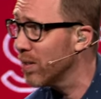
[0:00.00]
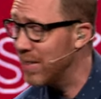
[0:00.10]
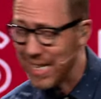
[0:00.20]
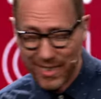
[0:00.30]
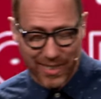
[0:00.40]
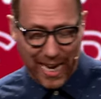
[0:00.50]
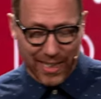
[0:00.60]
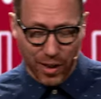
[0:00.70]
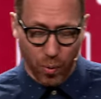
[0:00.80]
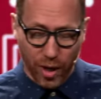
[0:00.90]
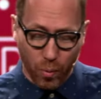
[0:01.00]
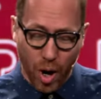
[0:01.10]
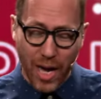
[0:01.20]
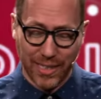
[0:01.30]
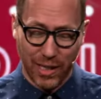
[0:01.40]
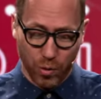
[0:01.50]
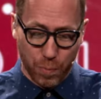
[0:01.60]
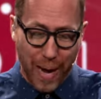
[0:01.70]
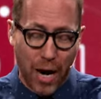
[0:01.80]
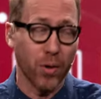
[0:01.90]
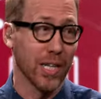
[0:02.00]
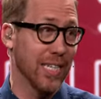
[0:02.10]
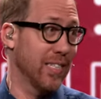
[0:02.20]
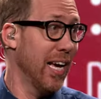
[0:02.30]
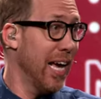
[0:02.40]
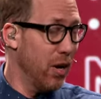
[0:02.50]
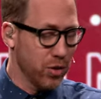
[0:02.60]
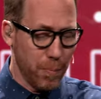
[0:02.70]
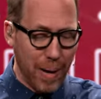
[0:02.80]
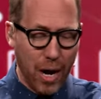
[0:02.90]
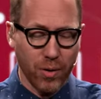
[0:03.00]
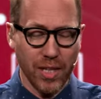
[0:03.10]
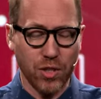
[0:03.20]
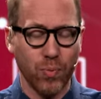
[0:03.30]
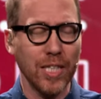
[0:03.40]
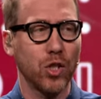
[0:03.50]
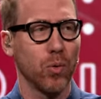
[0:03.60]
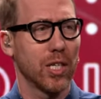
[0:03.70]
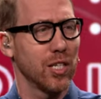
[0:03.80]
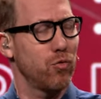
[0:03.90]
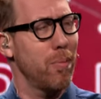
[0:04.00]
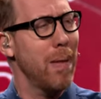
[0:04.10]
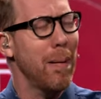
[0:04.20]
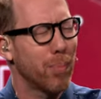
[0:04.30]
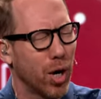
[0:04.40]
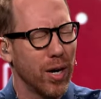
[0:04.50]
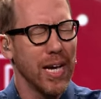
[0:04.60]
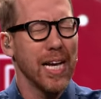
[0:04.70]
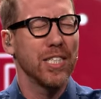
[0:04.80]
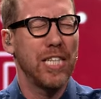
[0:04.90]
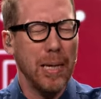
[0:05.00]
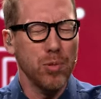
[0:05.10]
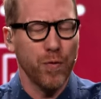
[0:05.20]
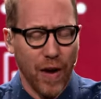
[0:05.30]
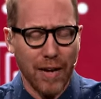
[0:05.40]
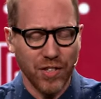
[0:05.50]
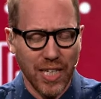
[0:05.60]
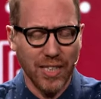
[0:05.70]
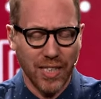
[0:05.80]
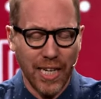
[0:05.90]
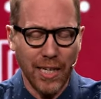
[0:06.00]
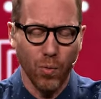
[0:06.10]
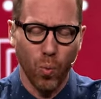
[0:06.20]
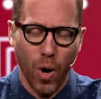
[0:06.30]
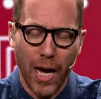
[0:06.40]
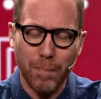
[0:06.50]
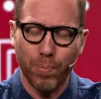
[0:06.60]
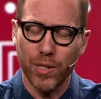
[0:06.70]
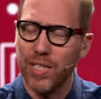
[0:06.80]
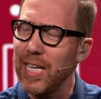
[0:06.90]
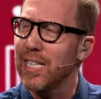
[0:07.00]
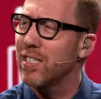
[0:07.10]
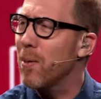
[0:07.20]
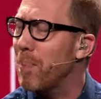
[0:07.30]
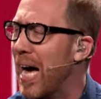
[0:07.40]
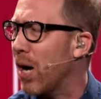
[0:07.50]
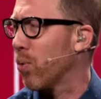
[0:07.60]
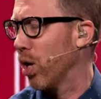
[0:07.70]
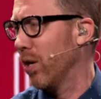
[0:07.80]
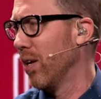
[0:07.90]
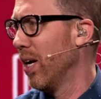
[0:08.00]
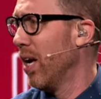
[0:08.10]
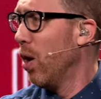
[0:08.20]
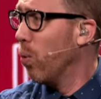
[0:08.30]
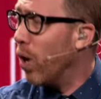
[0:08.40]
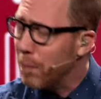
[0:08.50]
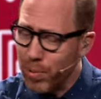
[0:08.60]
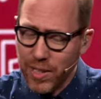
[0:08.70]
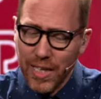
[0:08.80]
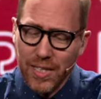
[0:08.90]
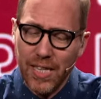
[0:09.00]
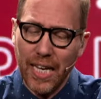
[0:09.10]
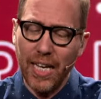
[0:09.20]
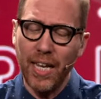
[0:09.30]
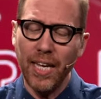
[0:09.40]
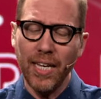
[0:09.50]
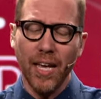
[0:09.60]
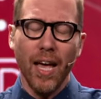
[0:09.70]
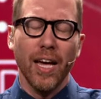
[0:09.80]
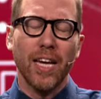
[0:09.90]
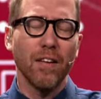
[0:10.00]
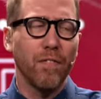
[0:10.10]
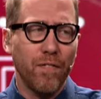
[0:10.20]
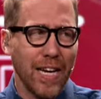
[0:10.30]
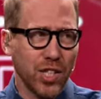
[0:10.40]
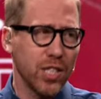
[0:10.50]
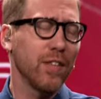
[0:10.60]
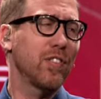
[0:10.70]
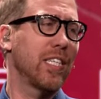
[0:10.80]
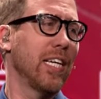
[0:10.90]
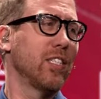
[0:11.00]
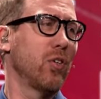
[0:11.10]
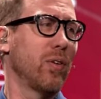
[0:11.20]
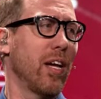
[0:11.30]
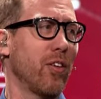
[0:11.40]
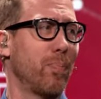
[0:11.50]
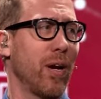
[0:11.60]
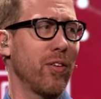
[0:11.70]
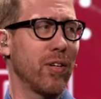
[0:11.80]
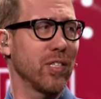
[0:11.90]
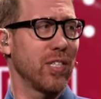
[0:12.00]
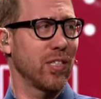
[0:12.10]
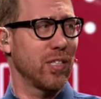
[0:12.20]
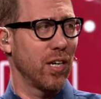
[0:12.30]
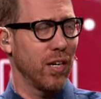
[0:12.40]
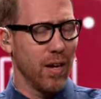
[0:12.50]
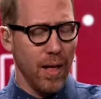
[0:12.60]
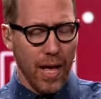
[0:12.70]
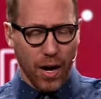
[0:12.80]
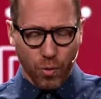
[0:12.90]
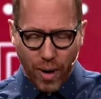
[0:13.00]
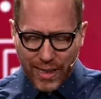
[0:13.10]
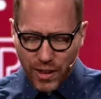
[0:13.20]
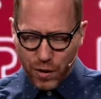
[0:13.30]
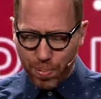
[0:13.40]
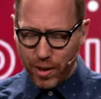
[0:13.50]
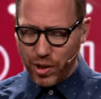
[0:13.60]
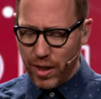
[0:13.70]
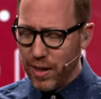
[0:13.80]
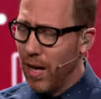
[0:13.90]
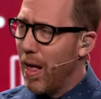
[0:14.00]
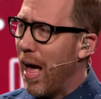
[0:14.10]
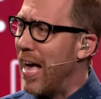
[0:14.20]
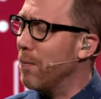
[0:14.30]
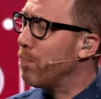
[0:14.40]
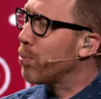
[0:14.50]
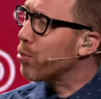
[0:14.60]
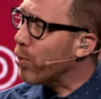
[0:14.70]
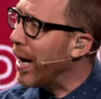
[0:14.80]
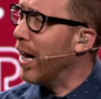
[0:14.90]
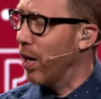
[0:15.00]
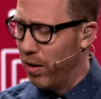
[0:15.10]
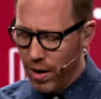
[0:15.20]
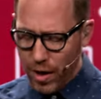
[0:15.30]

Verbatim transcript: that's exactly what it was. It was powerless. It was a powerless ritual because remember, James 5:16, what precedes the power? What precedes the healing? Confession of sin to another brother or sister, a righteous person, and prayer